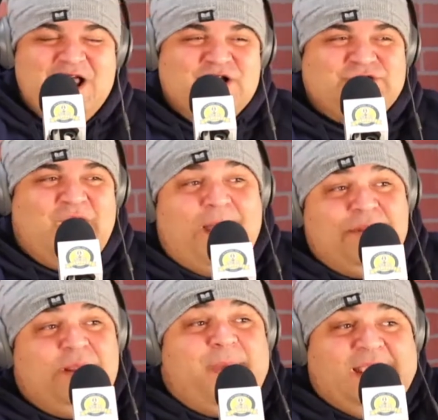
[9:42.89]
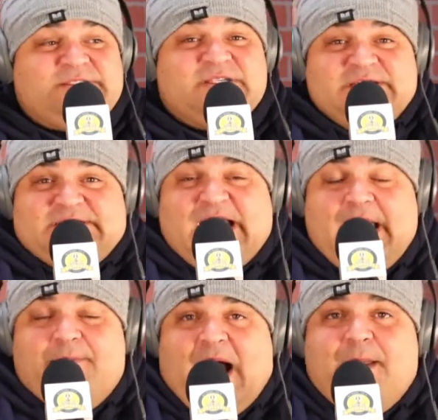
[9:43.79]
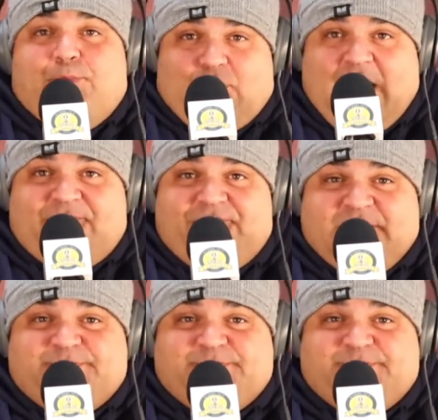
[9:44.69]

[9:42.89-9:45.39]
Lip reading: So I'm going to basically say my breakfast,